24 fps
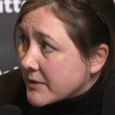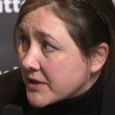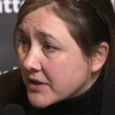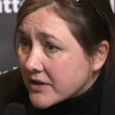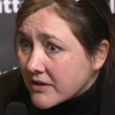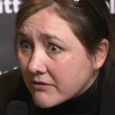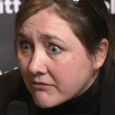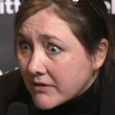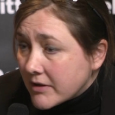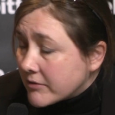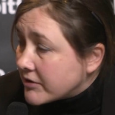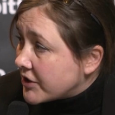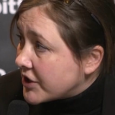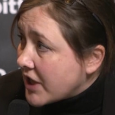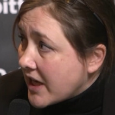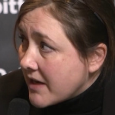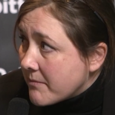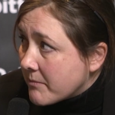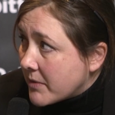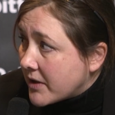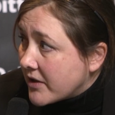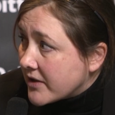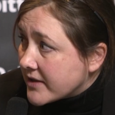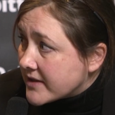which is a real
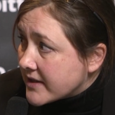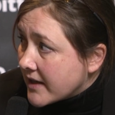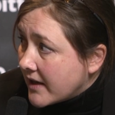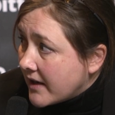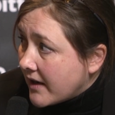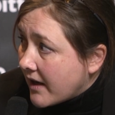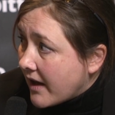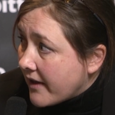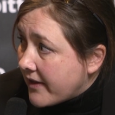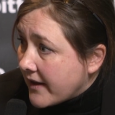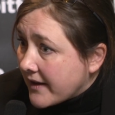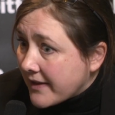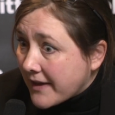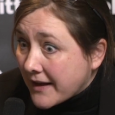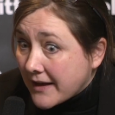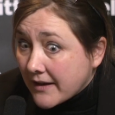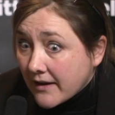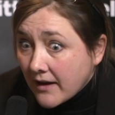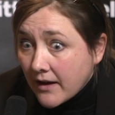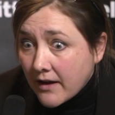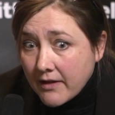shame, because I think